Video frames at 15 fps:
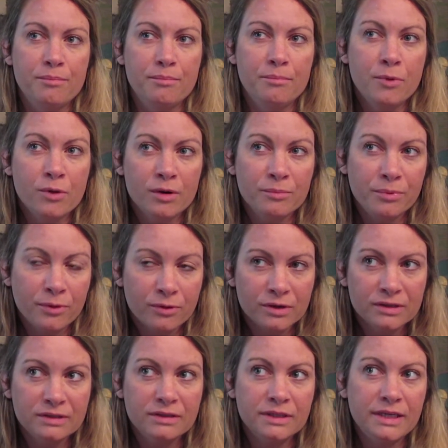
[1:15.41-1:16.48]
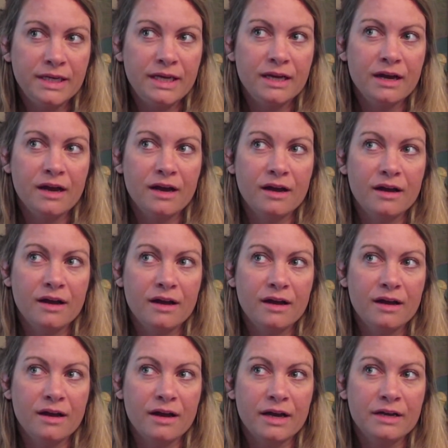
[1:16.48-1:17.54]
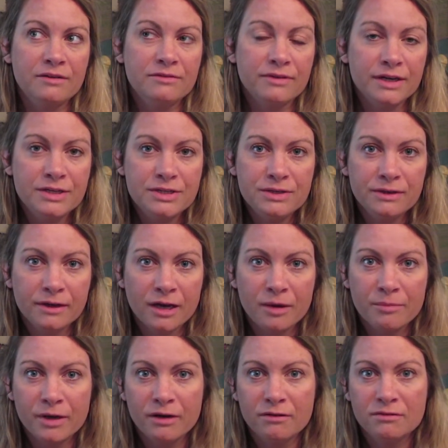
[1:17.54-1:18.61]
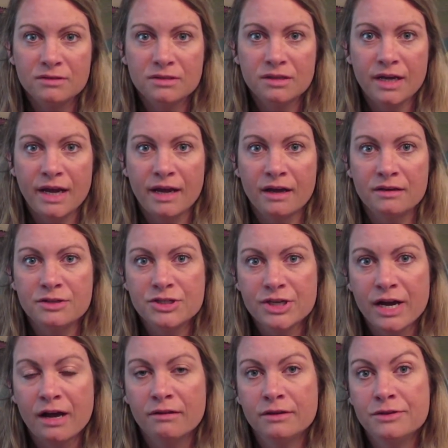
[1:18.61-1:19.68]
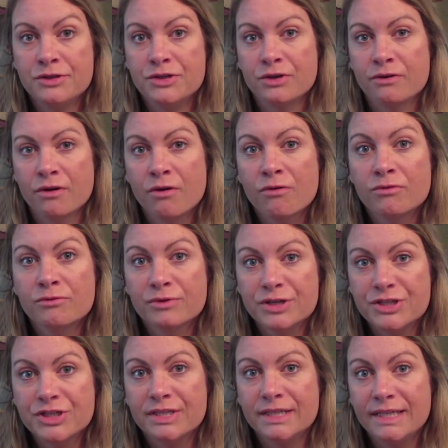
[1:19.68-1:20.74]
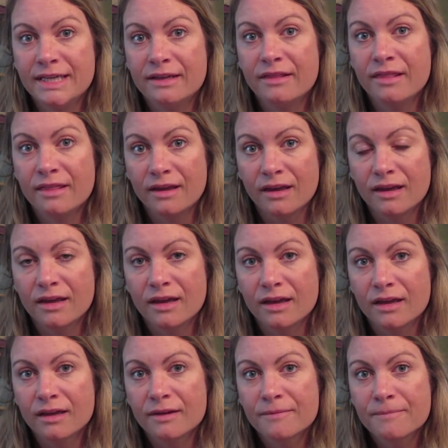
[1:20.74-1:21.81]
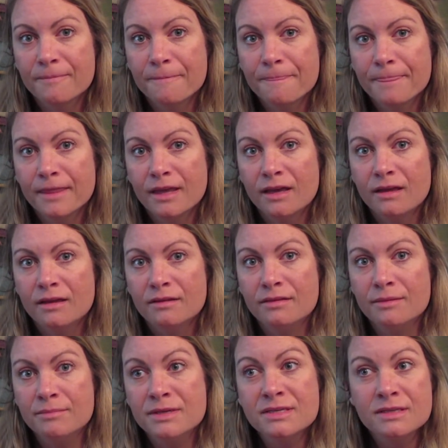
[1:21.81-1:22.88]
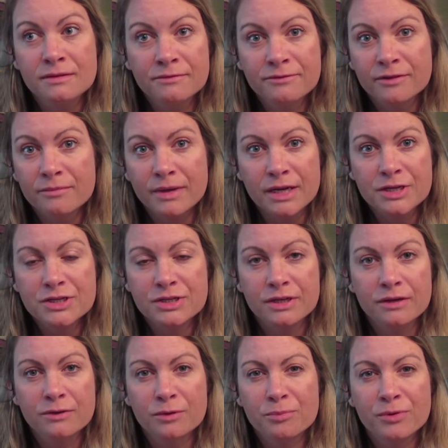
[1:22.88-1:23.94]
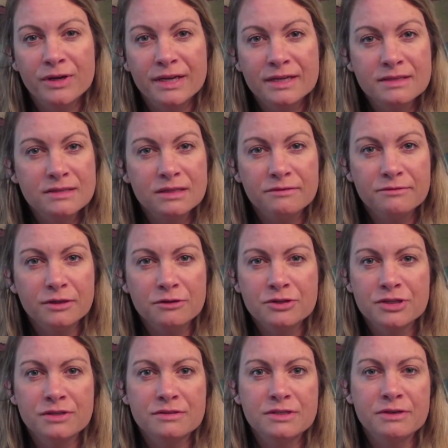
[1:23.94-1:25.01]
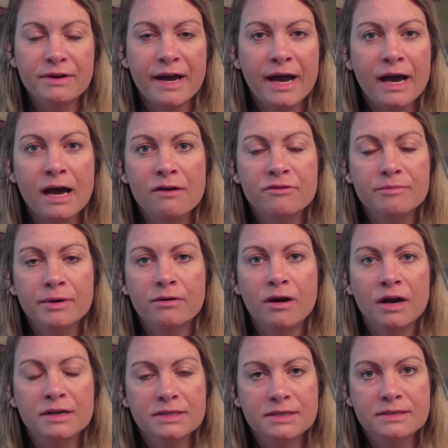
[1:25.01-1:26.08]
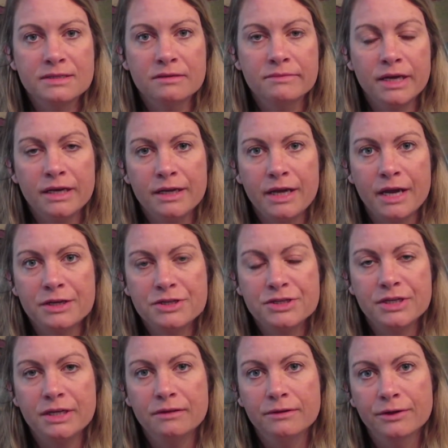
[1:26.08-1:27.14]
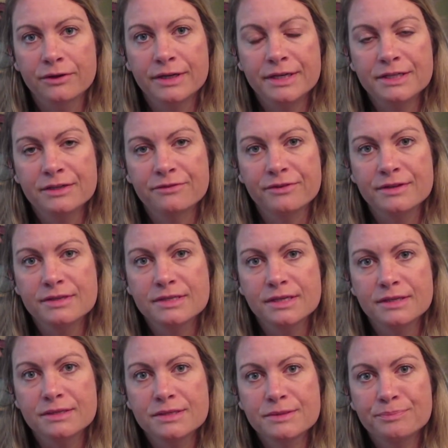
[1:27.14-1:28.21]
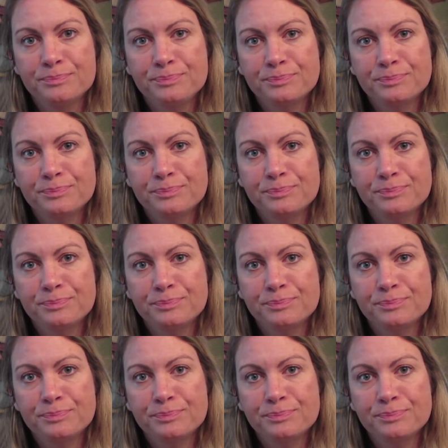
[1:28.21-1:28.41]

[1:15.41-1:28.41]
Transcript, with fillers: More importantly, I invite you to come out and challenge your own rigidity in thinking. The misinformation or preconceived notions you have about autism, A D H D, and learning differences.